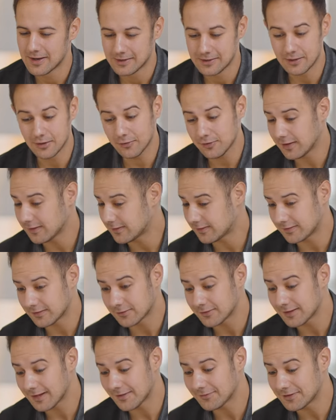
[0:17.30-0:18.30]
you don't
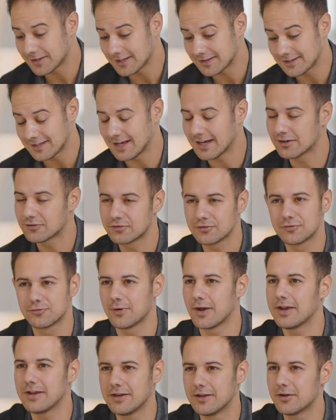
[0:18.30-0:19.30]
necessarily have to get the answers
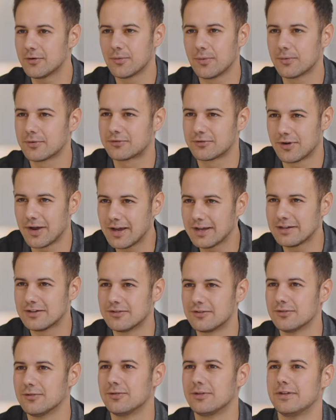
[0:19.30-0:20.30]
right here. What we're trying
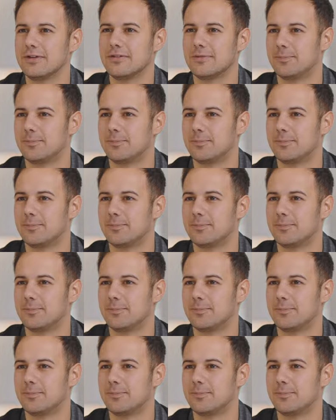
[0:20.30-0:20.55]
to do is